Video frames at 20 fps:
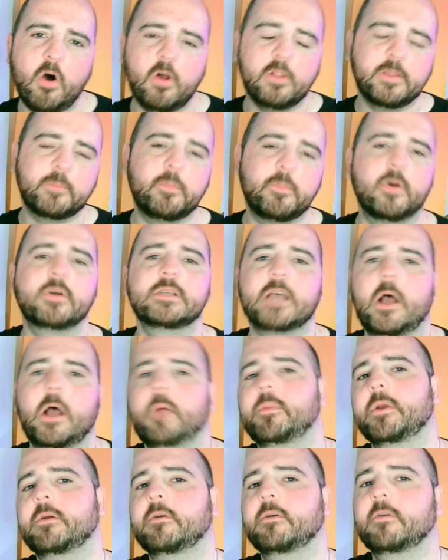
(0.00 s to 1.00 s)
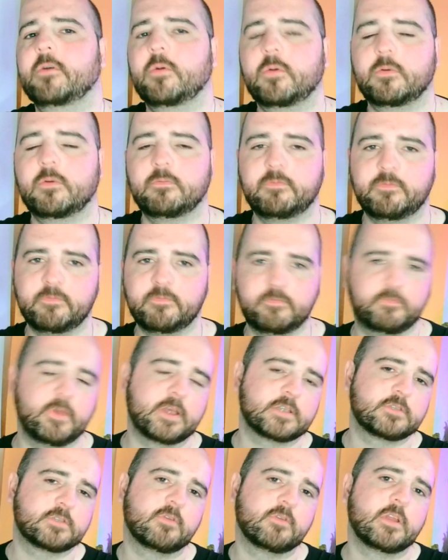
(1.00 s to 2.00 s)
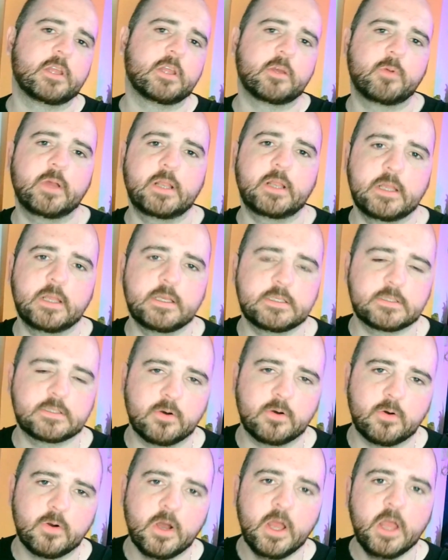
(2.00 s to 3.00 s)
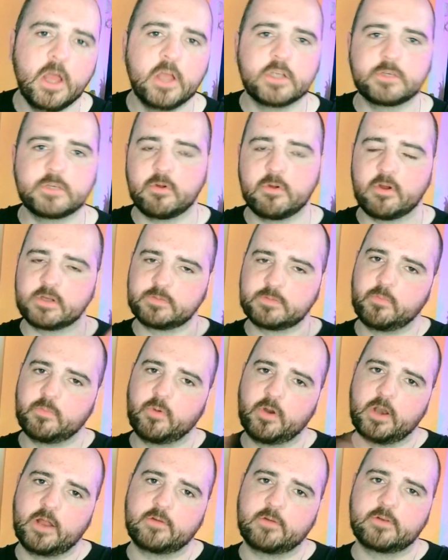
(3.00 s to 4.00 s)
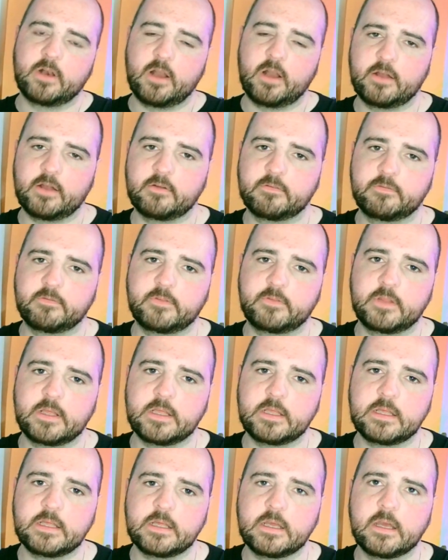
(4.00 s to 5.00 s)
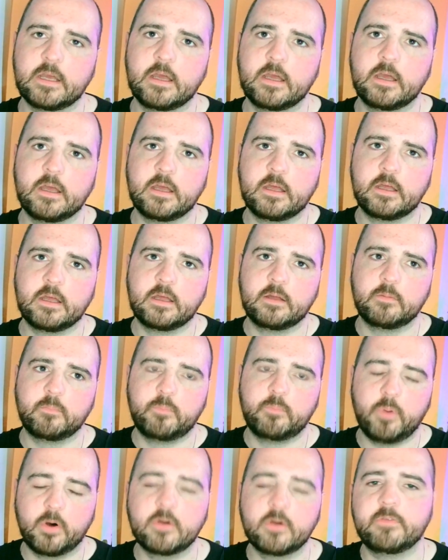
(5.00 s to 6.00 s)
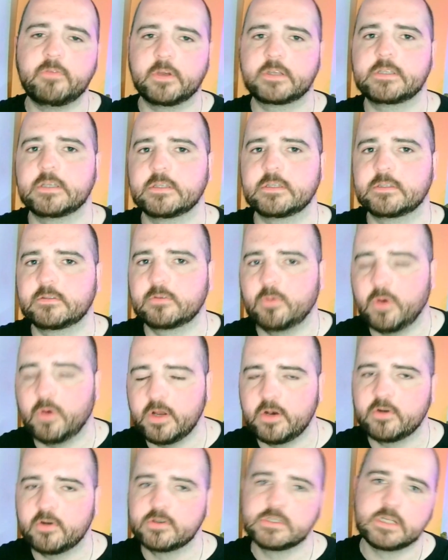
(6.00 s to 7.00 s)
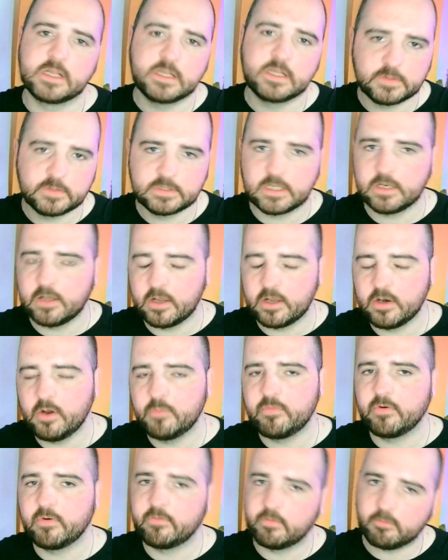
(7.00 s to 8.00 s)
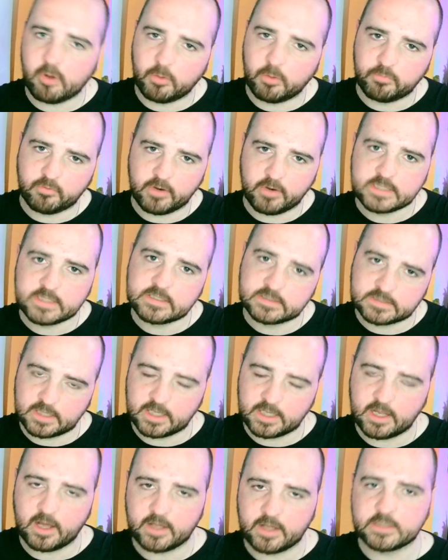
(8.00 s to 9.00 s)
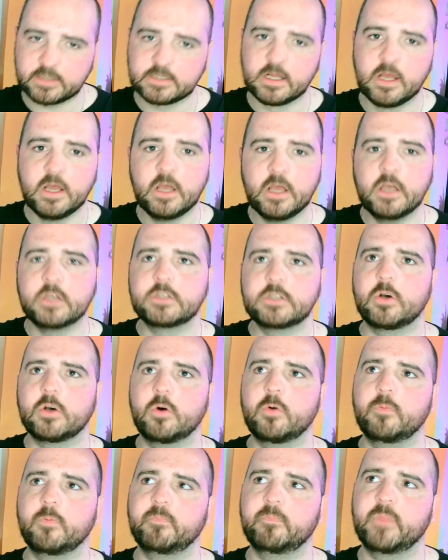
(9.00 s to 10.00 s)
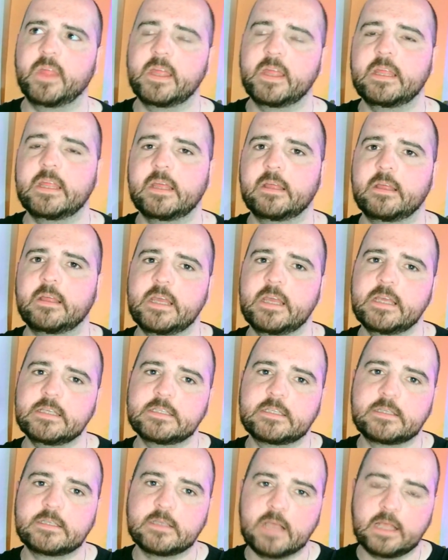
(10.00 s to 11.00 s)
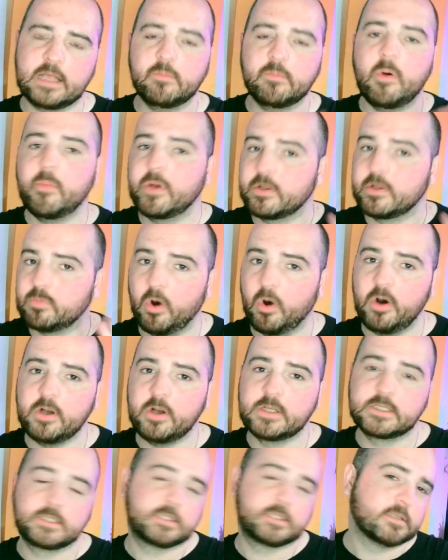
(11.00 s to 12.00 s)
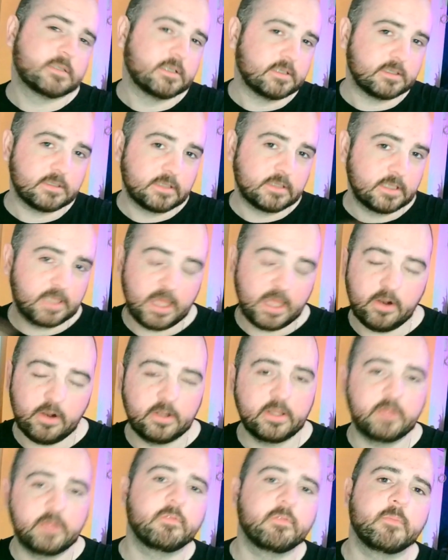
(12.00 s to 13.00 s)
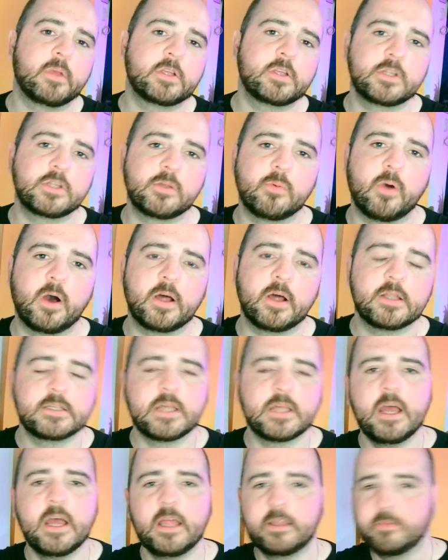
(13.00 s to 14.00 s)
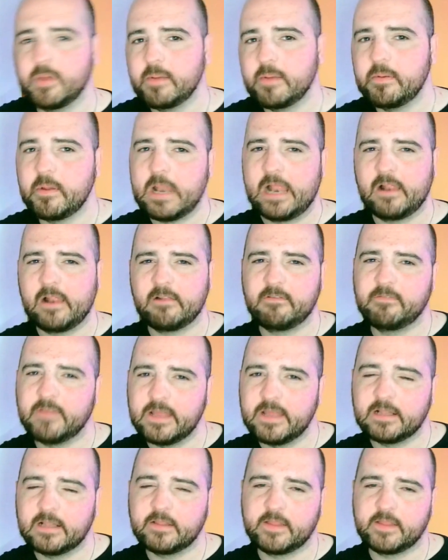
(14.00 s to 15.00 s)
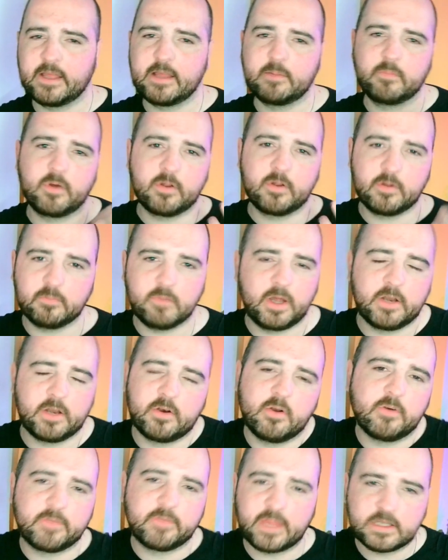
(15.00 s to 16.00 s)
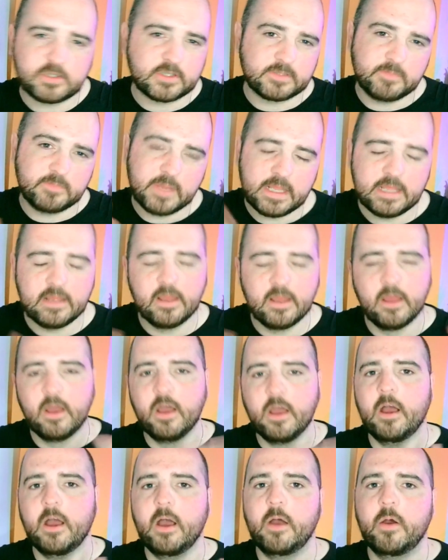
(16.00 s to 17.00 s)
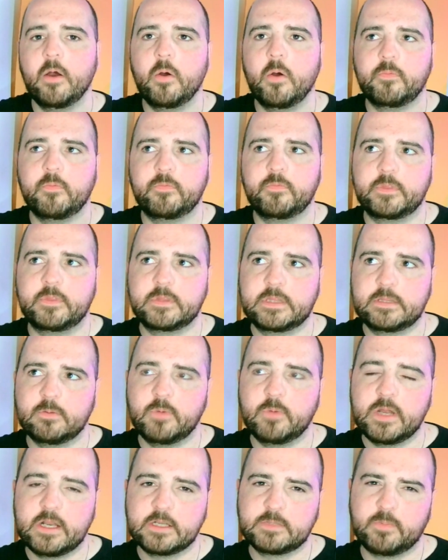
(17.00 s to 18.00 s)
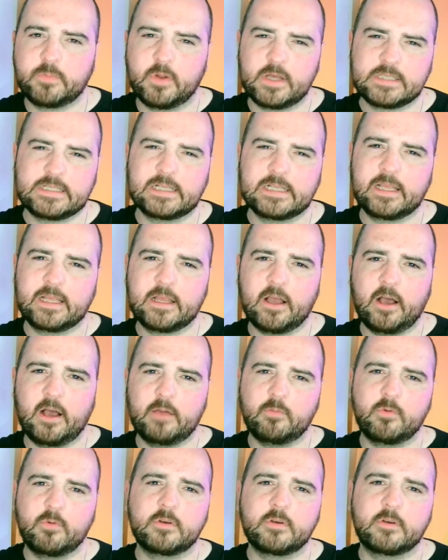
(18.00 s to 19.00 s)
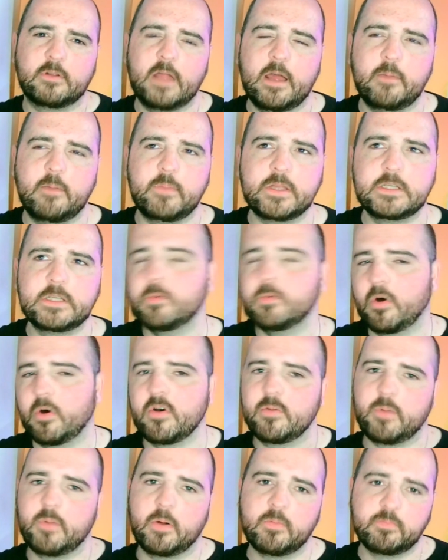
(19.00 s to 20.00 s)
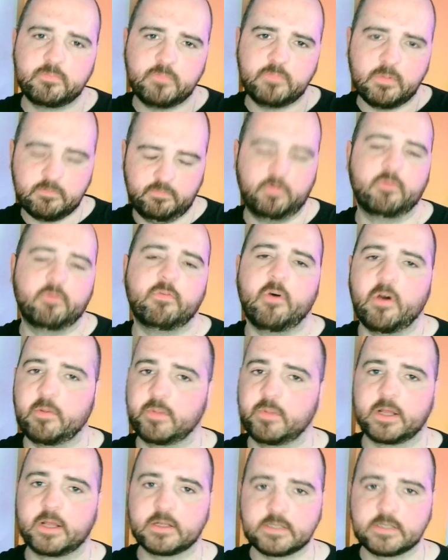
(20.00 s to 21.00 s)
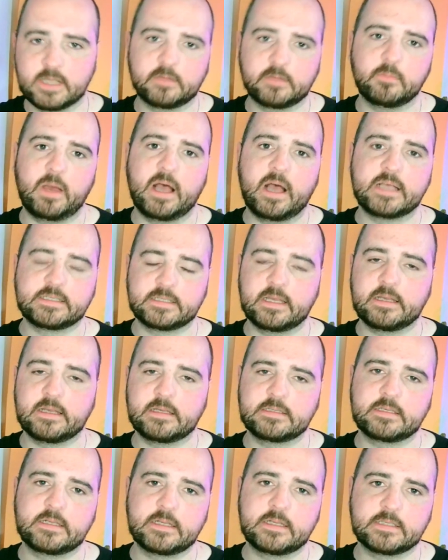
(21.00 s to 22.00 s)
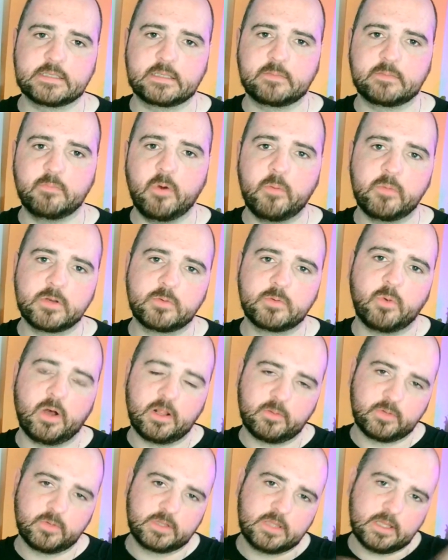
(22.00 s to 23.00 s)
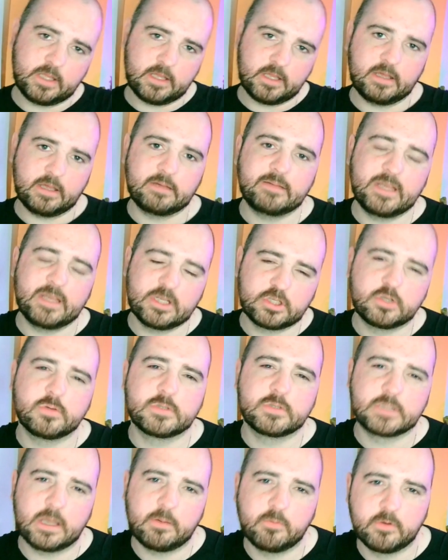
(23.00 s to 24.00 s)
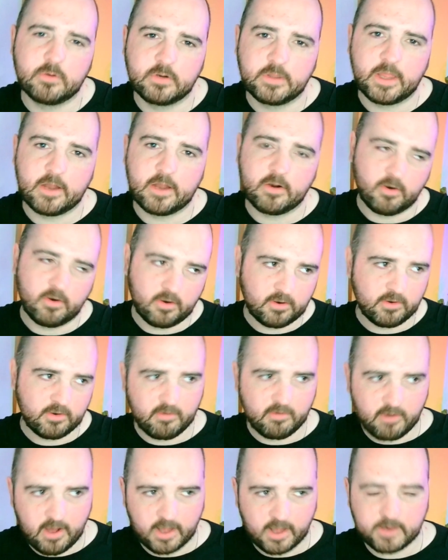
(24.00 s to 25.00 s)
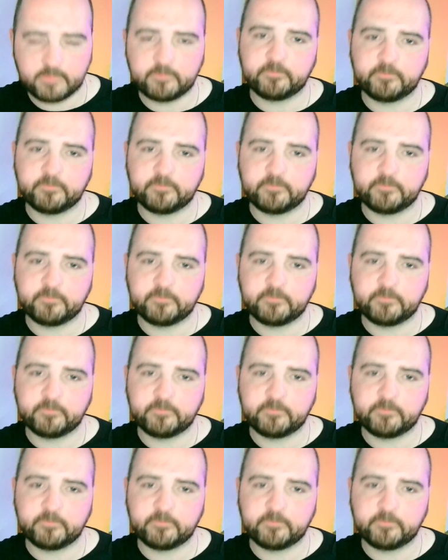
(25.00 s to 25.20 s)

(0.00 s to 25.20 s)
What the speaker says: the bugs are being fixed really quickly. So Shamir has been putting out a lot of the bug fixes quite urgently. There's a number of upgrades since I got it. So it is, at the moment, it works to get all the information you want. Maybe a little feel thing, but I don't know if that's just me with it. But I still think I wouldn't be too worried about performing it as it is at the moment. While with the issues that were there earlier on,